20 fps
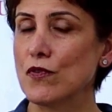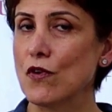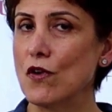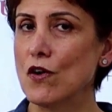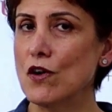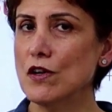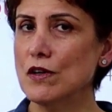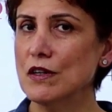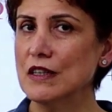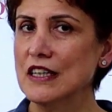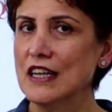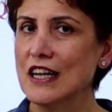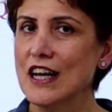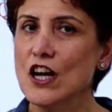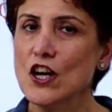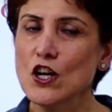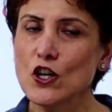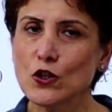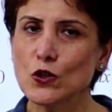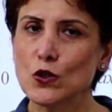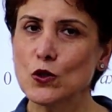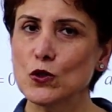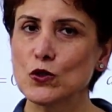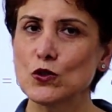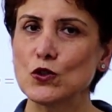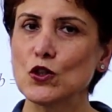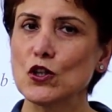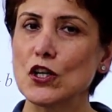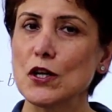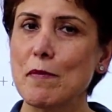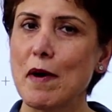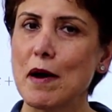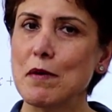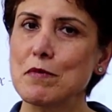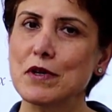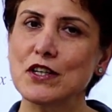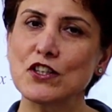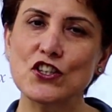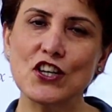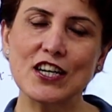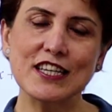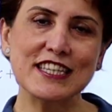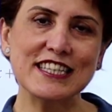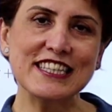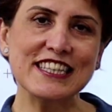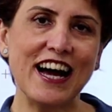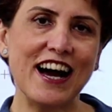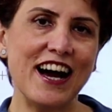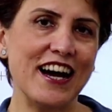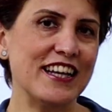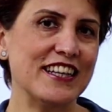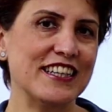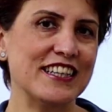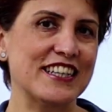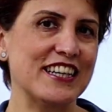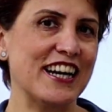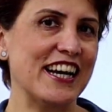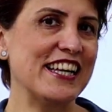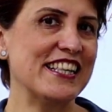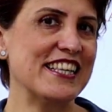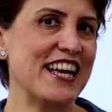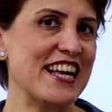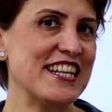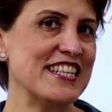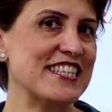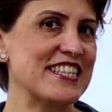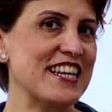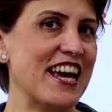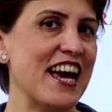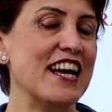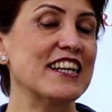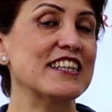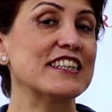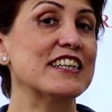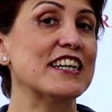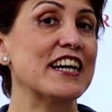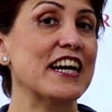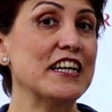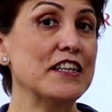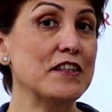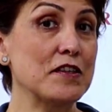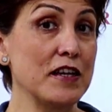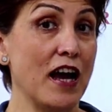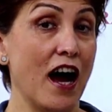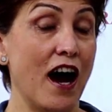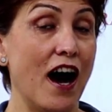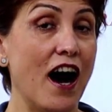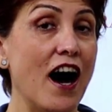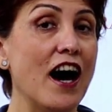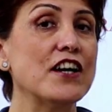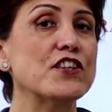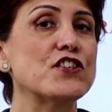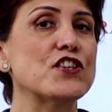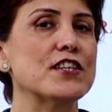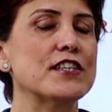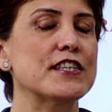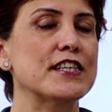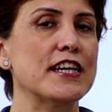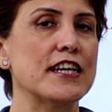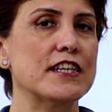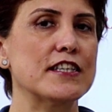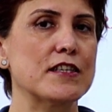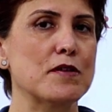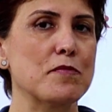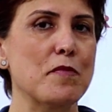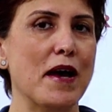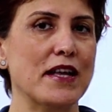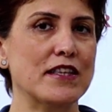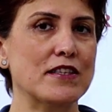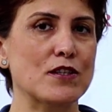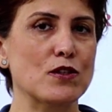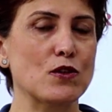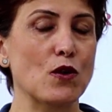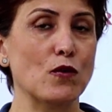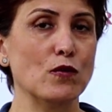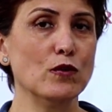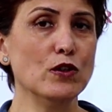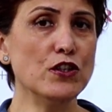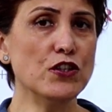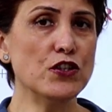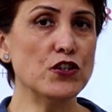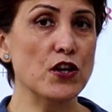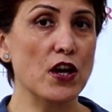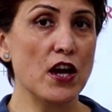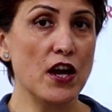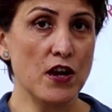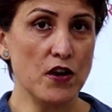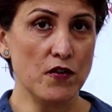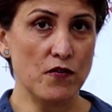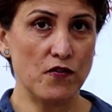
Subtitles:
before? Could you remember just 9th grade and 10th grade IGCSE maths knowledge?